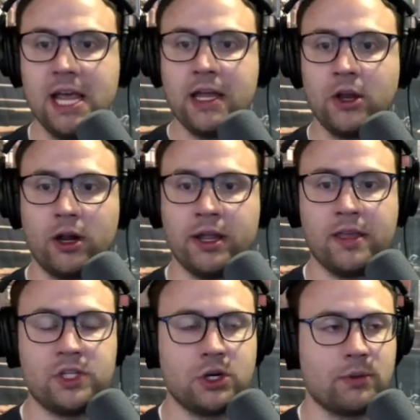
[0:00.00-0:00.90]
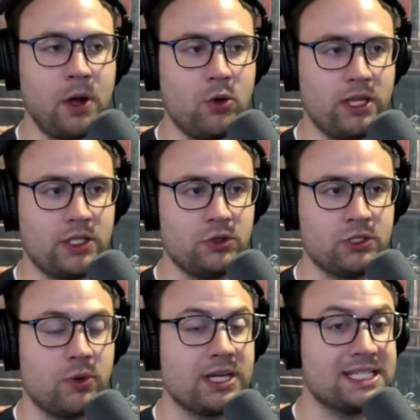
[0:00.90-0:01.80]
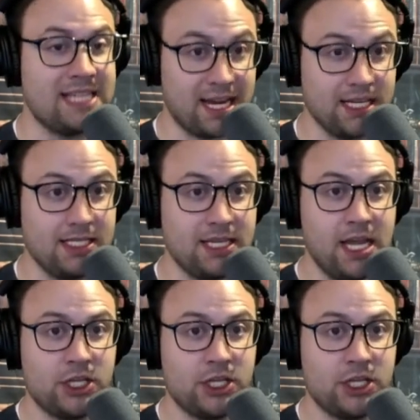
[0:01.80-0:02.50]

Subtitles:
it gives your opponent who's going second